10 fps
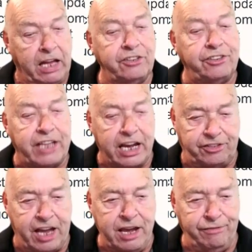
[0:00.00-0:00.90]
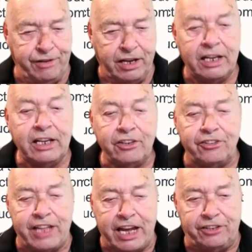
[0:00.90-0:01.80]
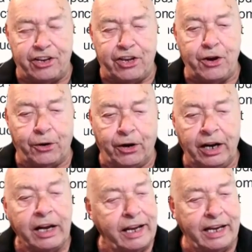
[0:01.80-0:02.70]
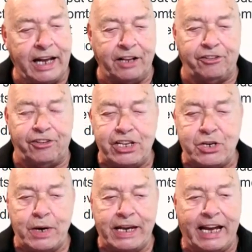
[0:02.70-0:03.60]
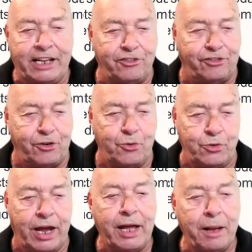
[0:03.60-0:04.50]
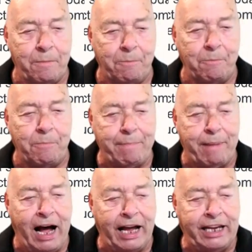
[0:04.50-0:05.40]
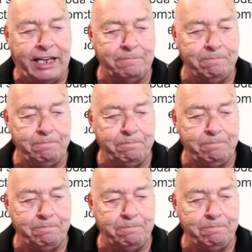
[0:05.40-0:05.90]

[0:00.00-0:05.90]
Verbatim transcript: Stay safe, stay secure, and I'll see you again soon. Bye bye.